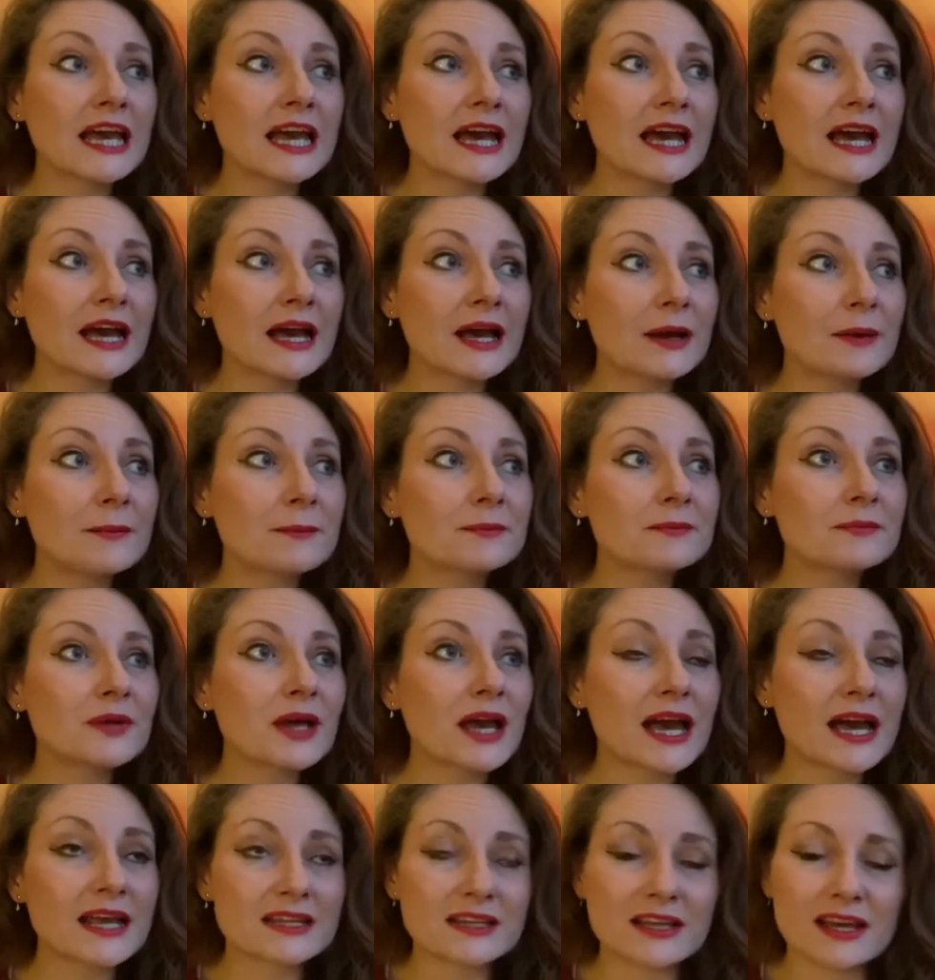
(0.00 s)

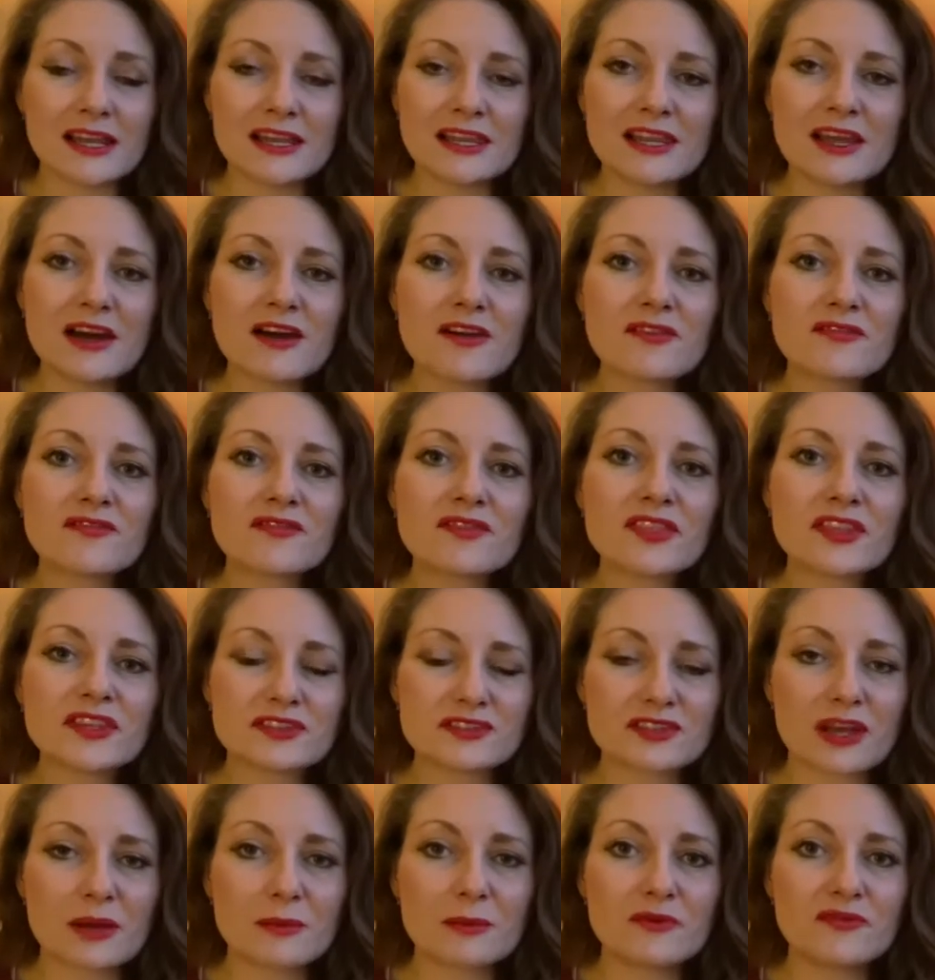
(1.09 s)
And I love this
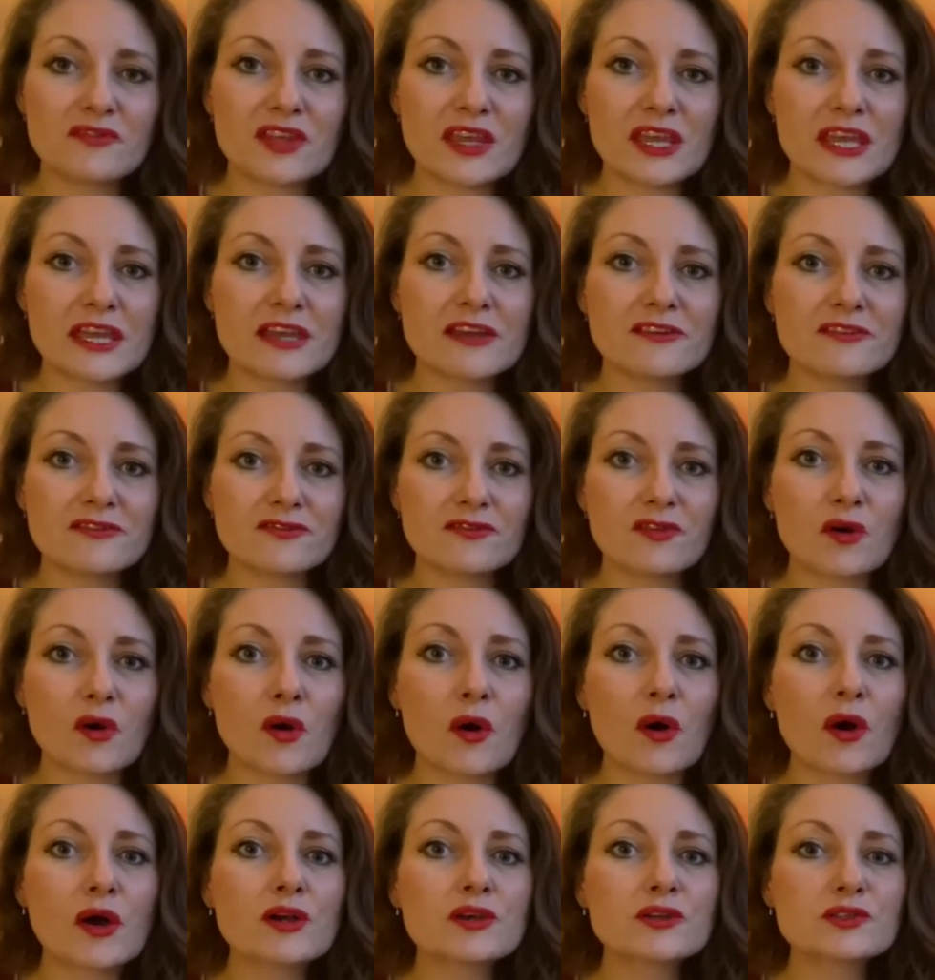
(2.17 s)
time of year
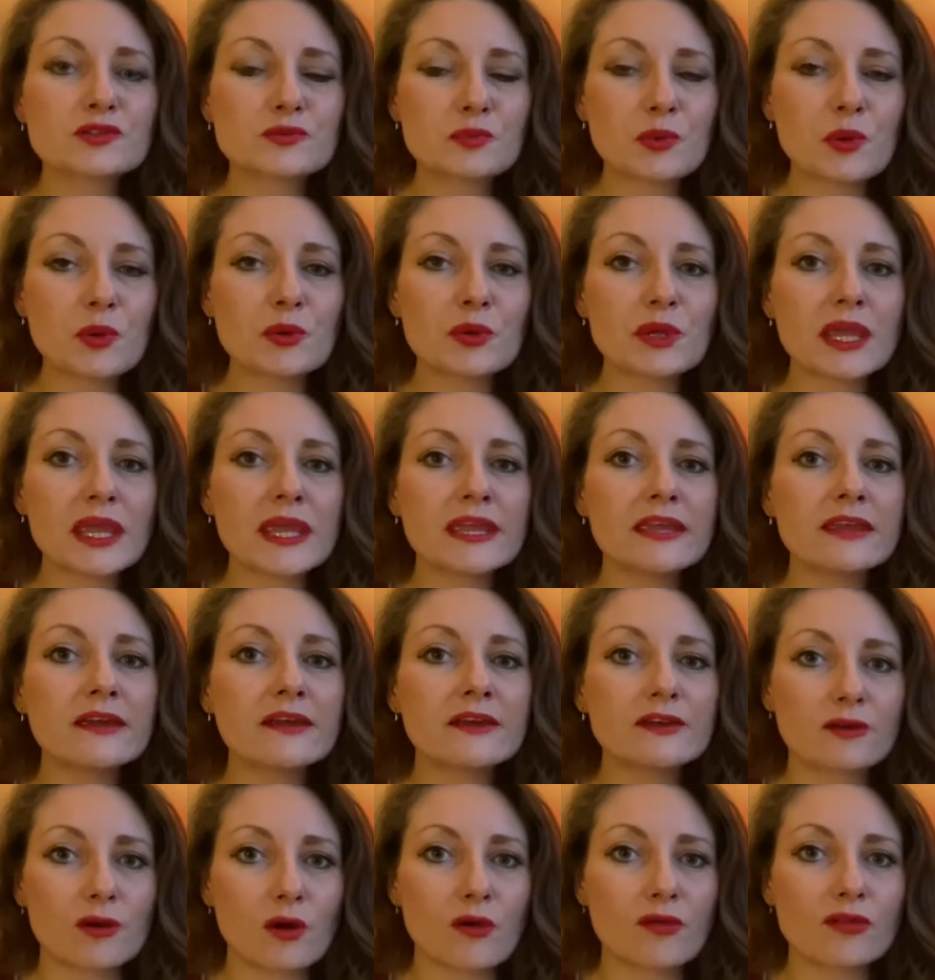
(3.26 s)
for spooky
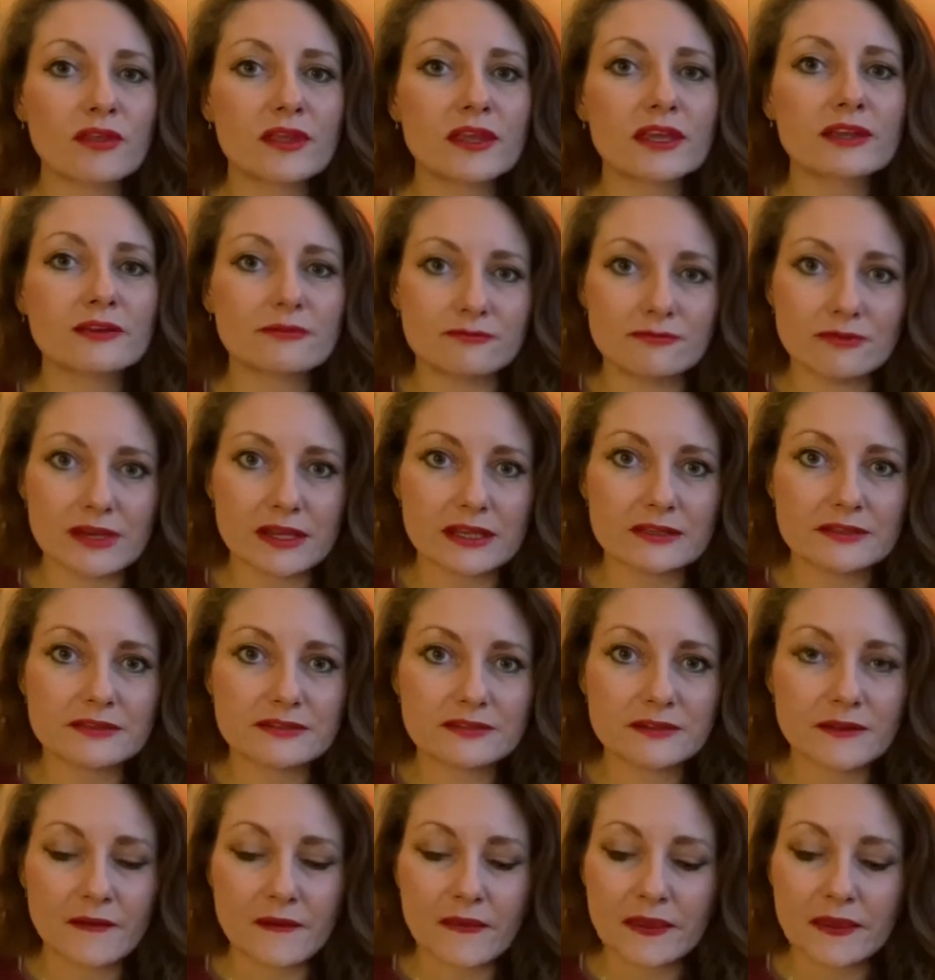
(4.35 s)
gothic reads.